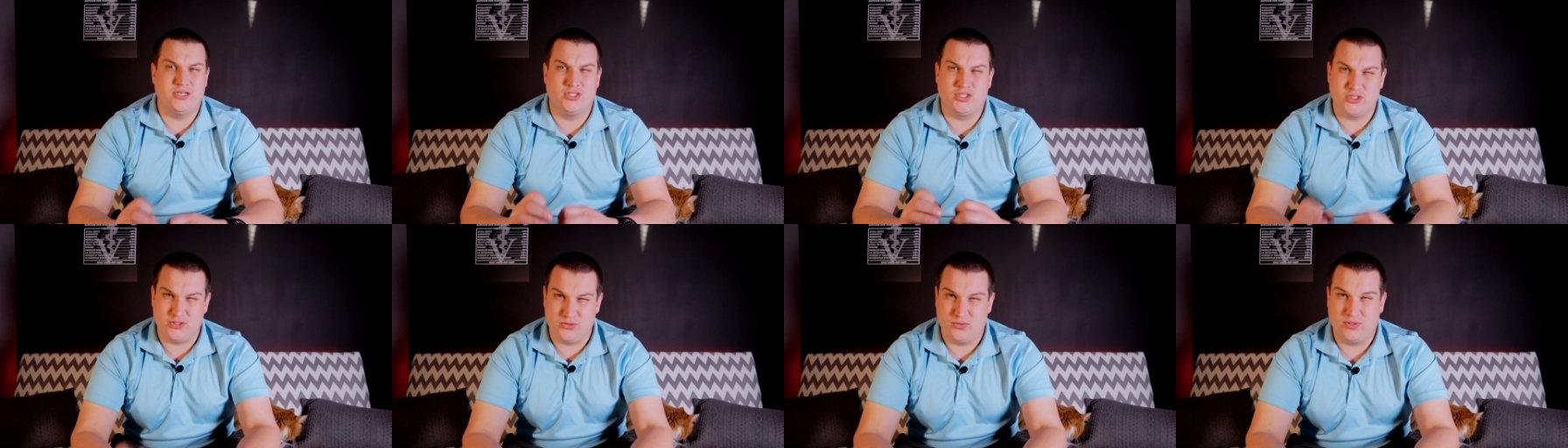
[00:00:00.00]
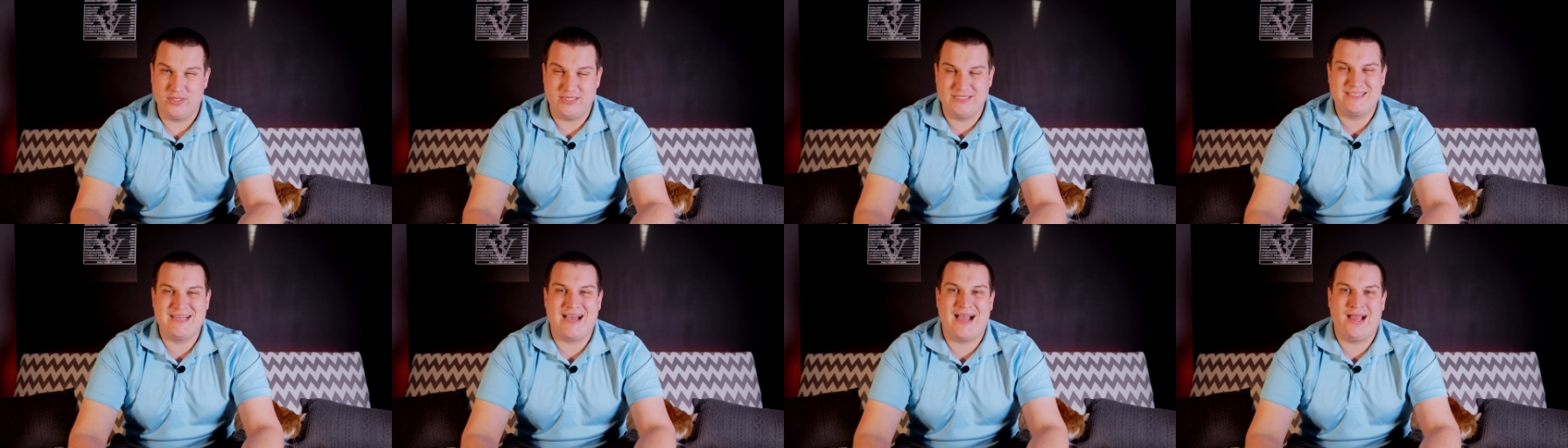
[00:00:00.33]
and
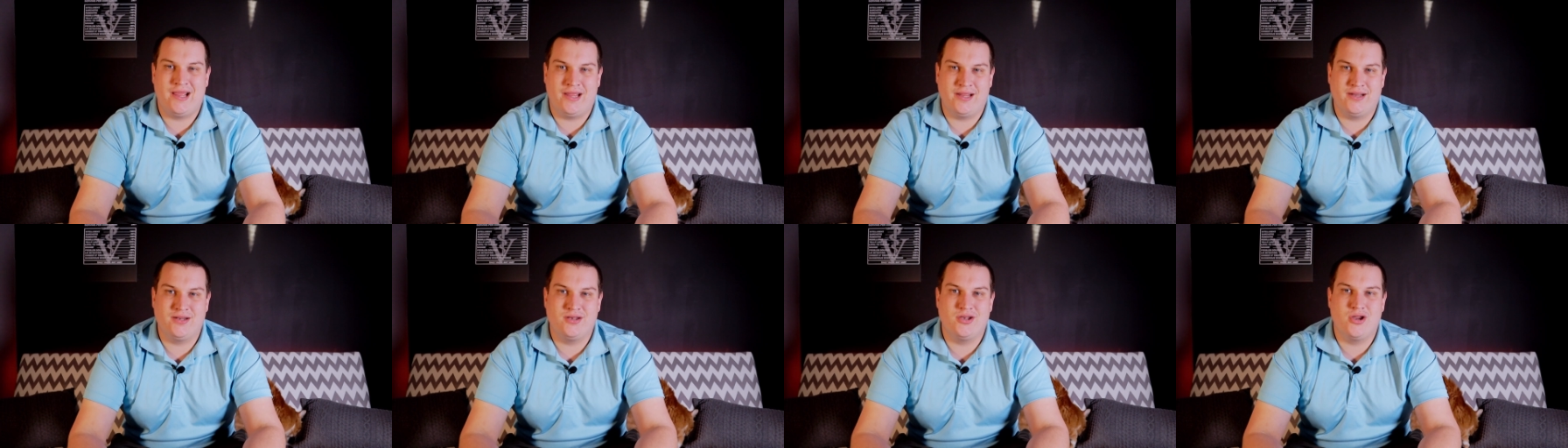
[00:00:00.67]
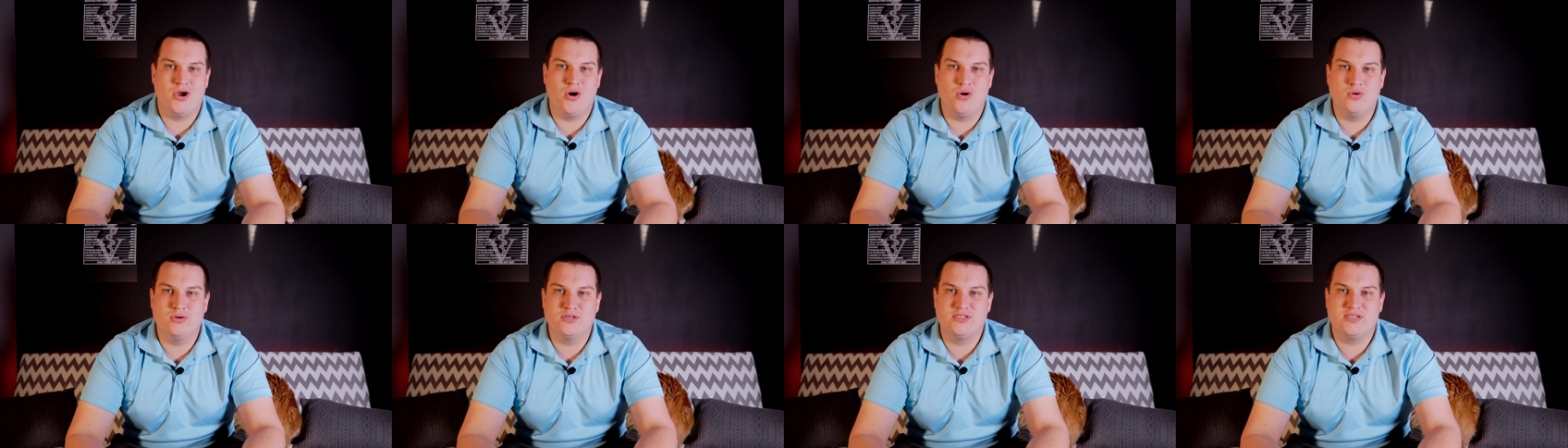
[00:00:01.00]
truly
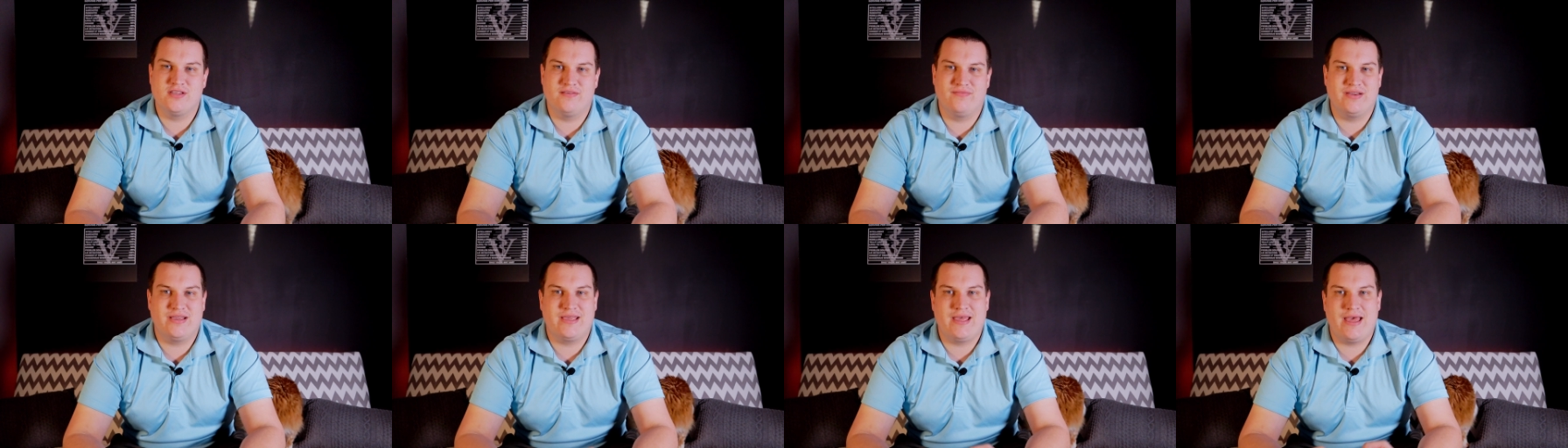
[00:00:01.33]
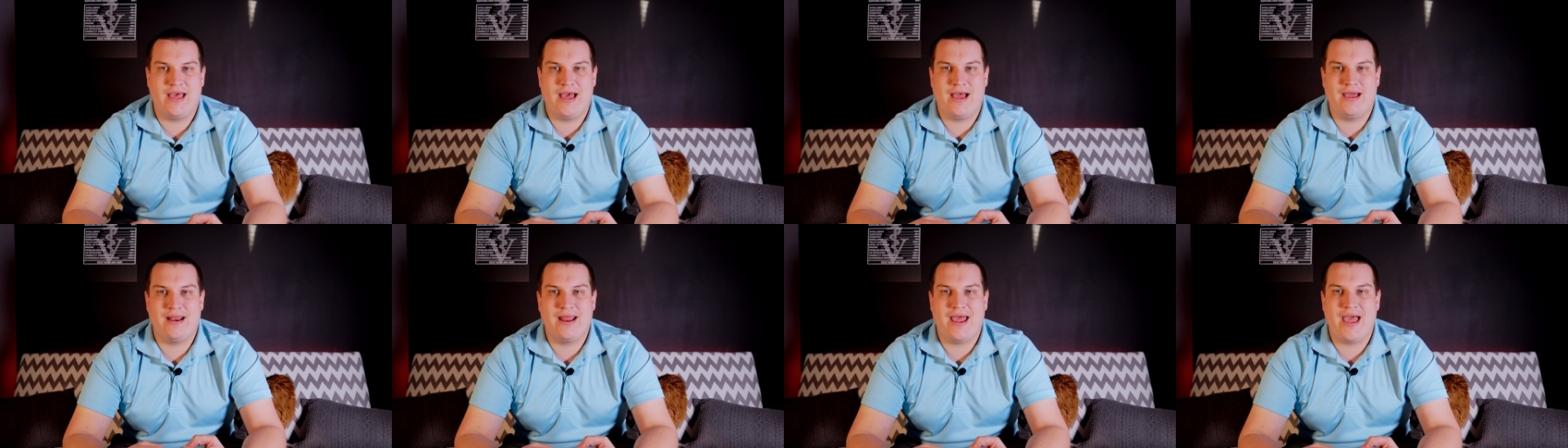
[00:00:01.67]
diagnose if a
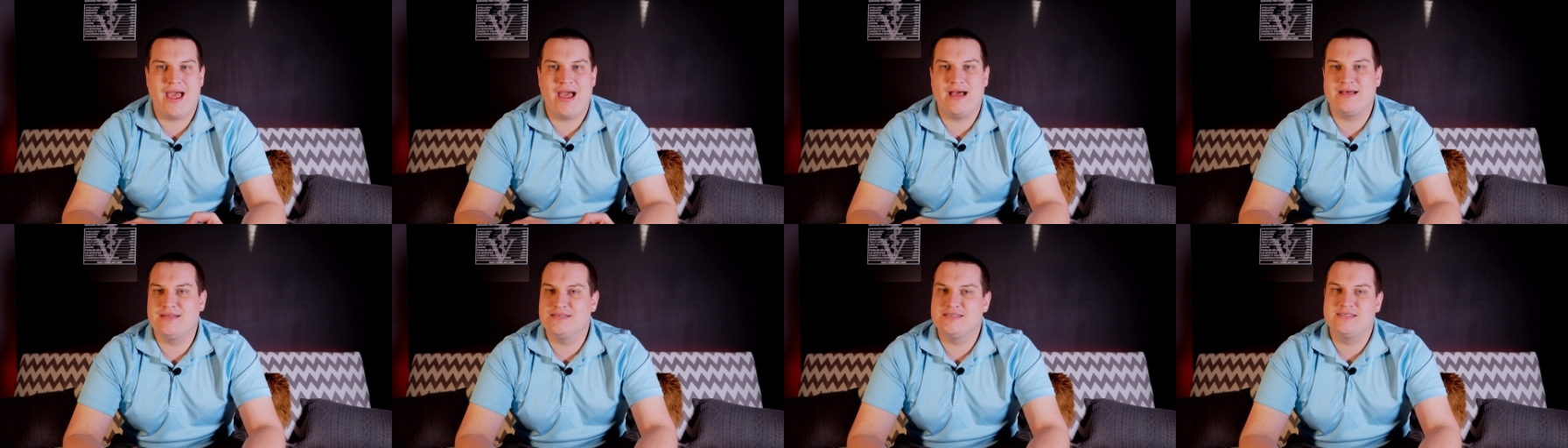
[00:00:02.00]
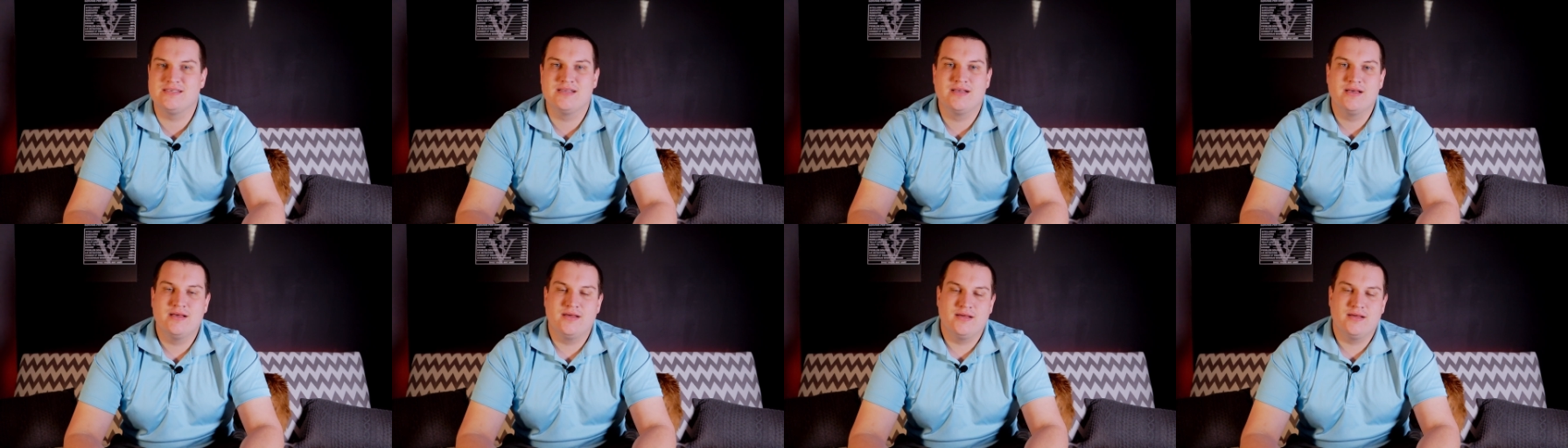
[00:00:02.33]
cat has